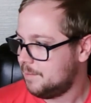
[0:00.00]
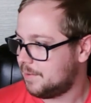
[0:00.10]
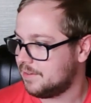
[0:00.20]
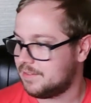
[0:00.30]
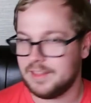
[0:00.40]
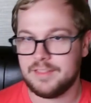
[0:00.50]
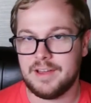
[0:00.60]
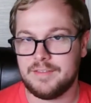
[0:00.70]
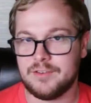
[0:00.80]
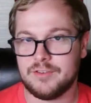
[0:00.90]
But instead, they'll
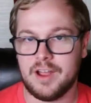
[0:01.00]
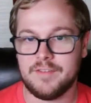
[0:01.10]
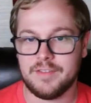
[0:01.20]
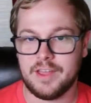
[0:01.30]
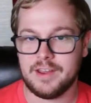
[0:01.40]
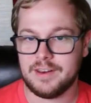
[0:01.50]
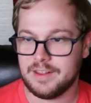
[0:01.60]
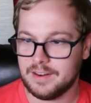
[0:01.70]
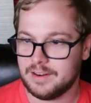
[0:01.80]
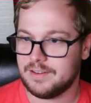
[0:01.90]
have to try for that
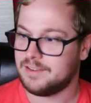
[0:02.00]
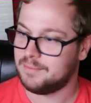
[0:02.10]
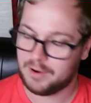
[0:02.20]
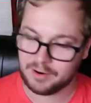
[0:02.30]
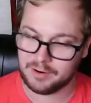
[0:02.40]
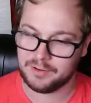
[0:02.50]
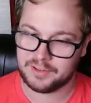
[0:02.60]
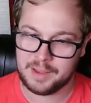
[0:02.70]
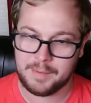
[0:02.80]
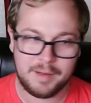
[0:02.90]
in tomorrow's
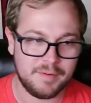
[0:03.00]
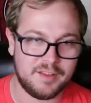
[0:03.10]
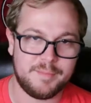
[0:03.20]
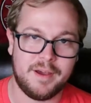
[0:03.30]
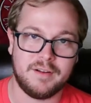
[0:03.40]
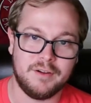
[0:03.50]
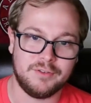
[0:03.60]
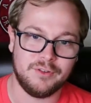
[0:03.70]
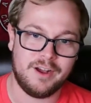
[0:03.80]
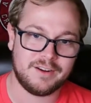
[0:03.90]
game. I'm Bryce Patrick, host
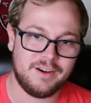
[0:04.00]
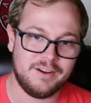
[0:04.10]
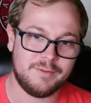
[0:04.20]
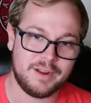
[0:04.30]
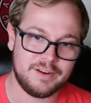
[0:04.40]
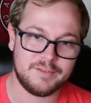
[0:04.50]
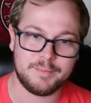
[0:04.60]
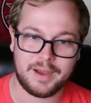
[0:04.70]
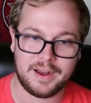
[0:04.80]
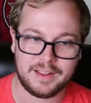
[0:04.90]
of Locked On Rangers
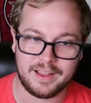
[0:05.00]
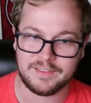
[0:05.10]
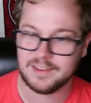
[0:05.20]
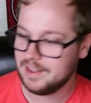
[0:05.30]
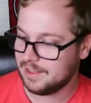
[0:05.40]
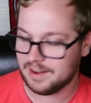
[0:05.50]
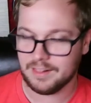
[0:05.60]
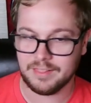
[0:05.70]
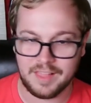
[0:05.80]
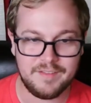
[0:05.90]
podcast. An
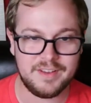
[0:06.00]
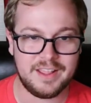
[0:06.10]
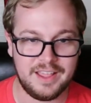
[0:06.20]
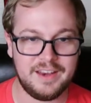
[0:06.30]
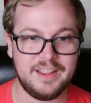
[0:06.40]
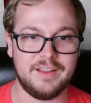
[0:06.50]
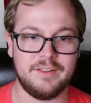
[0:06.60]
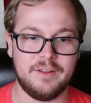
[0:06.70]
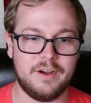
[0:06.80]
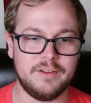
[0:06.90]
11-inning
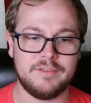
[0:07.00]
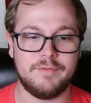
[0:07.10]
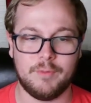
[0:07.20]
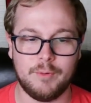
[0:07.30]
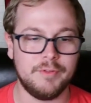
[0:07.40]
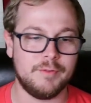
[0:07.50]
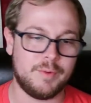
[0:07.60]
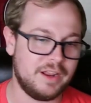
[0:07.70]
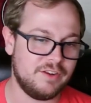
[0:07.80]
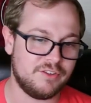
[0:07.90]
loss for the
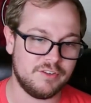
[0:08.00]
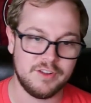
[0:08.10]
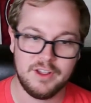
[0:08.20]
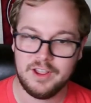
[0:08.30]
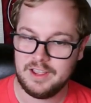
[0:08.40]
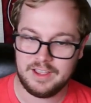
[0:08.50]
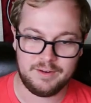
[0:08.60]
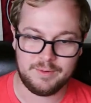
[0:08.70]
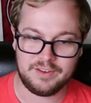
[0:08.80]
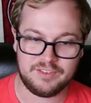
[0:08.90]
Rangers,
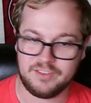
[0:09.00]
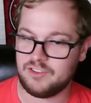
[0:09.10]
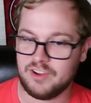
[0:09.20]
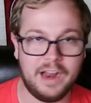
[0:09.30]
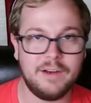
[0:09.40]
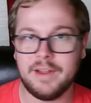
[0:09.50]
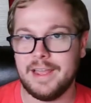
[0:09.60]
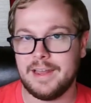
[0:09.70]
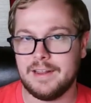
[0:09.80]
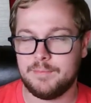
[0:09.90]
in which John Gray
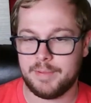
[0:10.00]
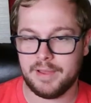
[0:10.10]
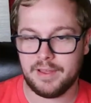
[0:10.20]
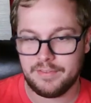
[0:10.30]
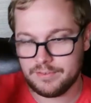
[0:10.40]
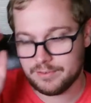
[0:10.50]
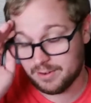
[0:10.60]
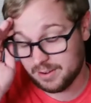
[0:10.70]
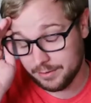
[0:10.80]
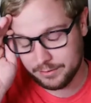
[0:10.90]
had his best start
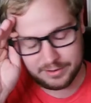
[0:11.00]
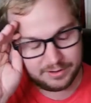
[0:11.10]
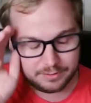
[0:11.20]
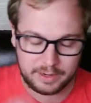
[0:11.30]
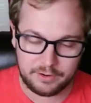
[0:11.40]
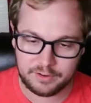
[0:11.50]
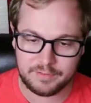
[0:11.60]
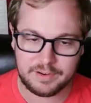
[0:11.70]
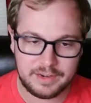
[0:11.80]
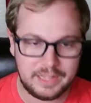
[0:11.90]
of the season. The Rangers have
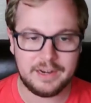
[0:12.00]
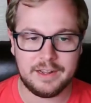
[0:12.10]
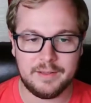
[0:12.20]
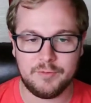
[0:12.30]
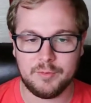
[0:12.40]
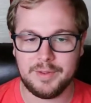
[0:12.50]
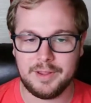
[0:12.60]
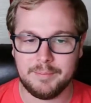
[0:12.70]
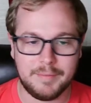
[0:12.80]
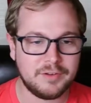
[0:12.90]
needed him to
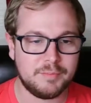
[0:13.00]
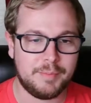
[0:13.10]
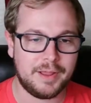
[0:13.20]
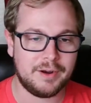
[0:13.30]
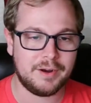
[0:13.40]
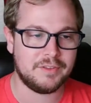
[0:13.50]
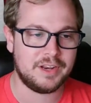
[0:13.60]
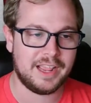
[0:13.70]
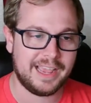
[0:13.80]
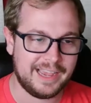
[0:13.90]
be much better than
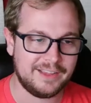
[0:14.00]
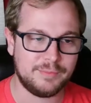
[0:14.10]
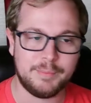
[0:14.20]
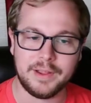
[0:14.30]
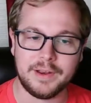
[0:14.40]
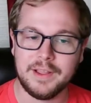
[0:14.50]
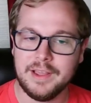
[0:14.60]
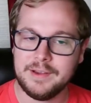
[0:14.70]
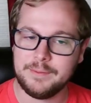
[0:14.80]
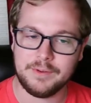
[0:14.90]
he has been. It
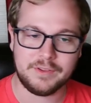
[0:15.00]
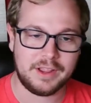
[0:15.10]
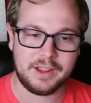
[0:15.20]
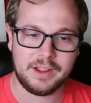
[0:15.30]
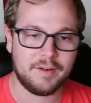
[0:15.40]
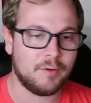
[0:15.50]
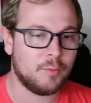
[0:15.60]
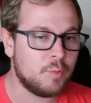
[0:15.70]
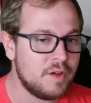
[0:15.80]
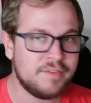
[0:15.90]
was a
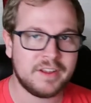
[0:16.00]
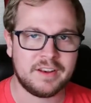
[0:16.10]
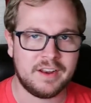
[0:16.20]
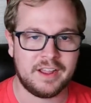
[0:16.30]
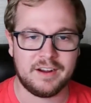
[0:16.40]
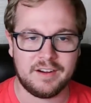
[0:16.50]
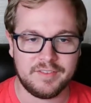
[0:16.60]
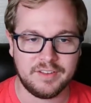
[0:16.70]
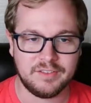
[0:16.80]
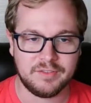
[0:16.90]
horrific night
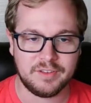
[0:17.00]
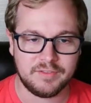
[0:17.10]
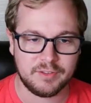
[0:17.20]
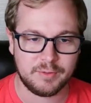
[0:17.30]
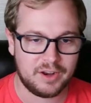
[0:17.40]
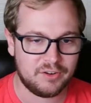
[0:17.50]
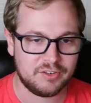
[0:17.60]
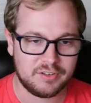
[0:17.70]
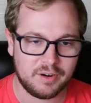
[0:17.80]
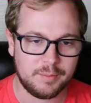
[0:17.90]
offensively for the Rangers
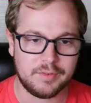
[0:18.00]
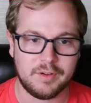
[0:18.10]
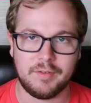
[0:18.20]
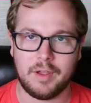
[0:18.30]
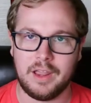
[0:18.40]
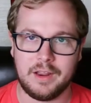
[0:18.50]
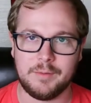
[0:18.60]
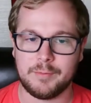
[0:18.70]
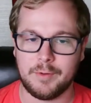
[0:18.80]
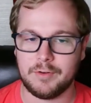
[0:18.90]
in terms of hitting
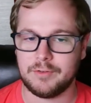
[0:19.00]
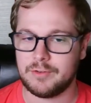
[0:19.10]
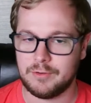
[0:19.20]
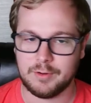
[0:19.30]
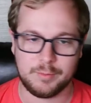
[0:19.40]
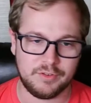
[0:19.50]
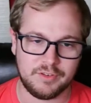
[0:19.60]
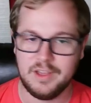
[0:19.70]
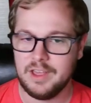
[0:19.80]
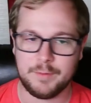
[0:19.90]
with runners in scoring
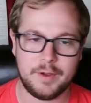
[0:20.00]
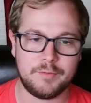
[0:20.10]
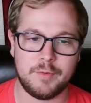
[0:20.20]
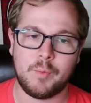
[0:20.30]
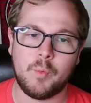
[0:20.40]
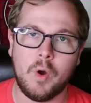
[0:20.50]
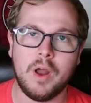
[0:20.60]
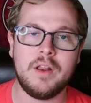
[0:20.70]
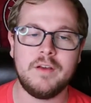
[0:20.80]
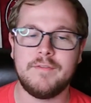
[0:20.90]
position. The Rangers were
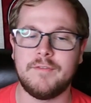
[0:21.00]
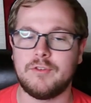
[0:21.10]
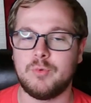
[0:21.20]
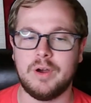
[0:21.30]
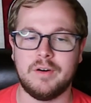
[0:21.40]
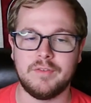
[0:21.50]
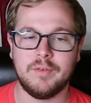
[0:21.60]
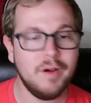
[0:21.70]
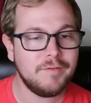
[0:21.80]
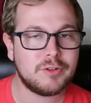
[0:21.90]
1 for 12.
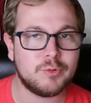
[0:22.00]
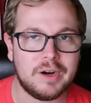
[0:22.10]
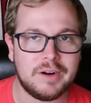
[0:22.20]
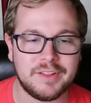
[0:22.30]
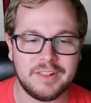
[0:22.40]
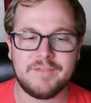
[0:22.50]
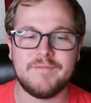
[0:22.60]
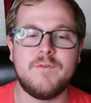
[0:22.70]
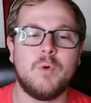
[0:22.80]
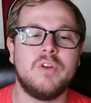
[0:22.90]
1 for 12. They left
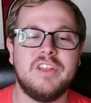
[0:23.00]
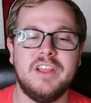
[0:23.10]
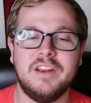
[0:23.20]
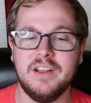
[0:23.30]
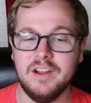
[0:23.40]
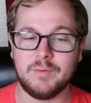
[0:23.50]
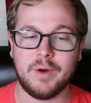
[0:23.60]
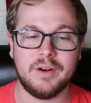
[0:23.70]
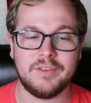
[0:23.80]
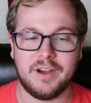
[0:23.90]
14
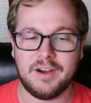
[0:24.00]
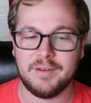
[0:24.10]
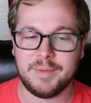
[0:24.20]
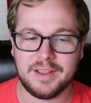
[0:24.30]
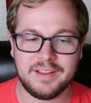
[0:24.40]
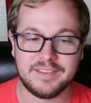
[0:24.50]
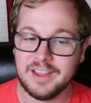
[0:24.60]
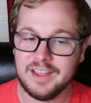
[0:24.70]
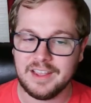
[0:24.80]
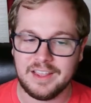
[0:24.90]
runners on base
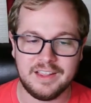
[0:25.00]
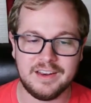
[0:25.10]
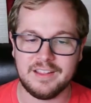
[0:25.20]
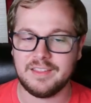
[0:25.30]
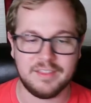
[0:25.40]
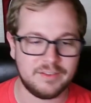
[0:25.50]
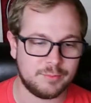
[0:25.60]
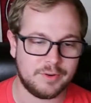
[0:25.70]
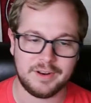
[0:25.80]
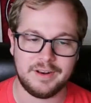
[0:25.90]
in this
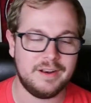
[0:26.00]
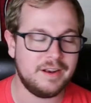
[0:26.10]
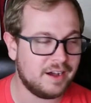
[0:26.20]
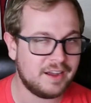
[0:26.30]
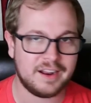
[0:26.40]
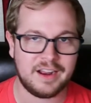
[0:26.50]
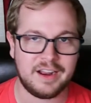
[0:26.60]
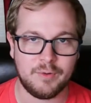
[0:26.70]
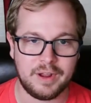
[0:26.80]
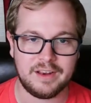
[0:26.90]
one. Not a
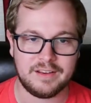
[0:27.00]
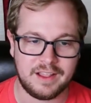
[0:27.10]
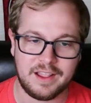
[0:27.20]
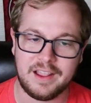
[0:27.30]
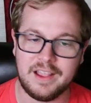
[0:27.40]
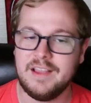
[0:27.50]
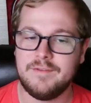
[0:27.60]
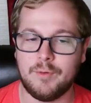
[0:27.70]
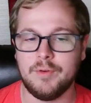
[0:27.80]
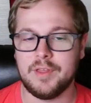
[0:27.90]
great day
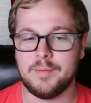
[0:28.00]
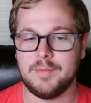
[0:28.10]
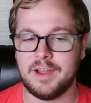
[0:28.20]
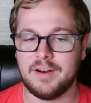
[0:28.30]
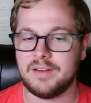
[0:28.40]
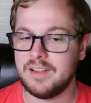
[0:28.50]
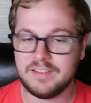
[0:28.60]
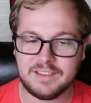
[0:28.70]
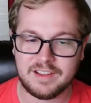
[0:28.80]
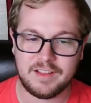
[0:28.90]
for them there. A
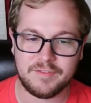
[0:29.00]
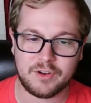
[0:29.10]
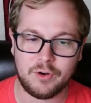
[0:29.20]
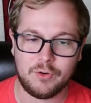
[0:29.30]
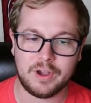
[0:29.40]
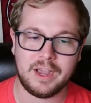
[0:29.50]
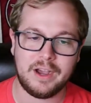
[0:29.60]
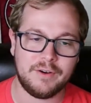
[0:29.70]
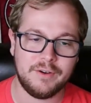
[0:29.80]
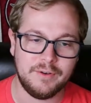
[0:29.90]
decent day for Cole
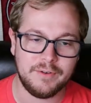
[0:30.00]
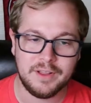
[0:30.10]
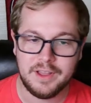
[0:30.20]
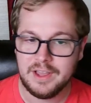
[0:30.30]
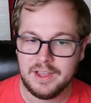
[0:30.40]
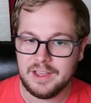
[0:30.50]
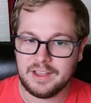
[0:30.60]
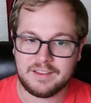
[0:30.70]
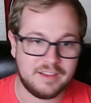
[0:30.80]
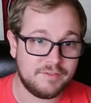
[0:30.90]
Calhoun,
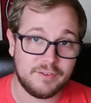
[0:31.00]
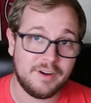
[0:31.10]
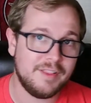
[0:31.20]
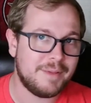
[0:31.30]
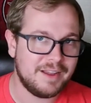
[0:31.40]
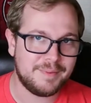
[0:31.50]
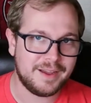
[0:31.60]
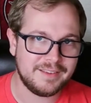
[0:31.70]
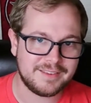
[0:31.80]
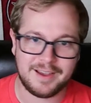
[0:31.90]
except for on the base
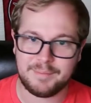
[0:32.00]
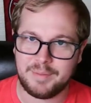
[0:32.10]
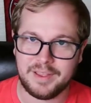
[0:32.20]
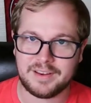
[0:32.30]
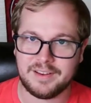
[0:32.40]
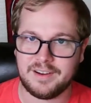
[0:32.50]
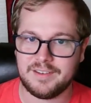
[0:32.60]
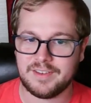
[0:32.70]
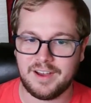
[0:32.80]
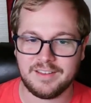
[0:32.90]
pass, got picked
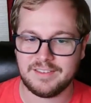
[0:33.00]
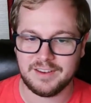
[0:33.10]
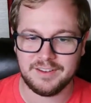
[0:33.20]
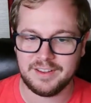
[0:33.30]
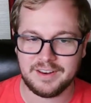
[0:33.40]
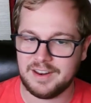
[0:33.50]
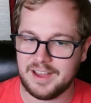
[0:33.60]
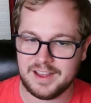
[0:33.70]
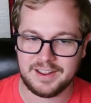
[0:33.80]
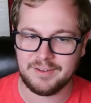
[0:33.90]
off, caught stealing.
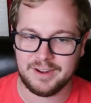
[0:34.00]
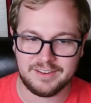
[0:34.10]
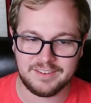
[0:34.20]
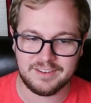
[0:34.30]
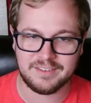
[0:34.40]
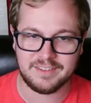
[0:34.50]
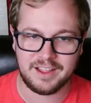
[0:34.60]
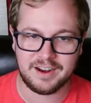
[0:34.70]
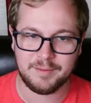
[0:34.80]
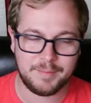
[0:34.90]
Not a great decision
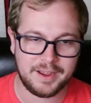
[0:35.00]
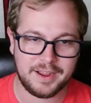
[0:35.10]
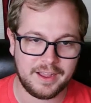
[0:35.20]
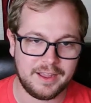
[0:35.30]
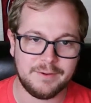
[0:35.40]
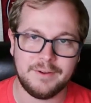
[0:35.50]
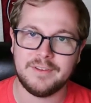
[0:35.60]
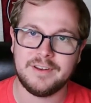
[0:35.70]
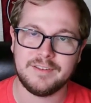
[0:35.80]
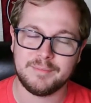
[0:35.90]
there by a guy who is
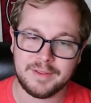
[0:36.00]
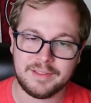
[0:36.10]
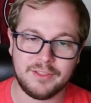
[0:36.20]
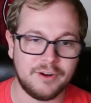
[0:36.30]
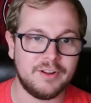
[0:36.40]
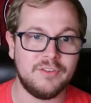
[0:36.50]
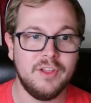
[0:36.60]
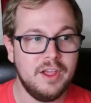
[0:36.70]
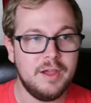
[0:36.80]
in his mid-30s.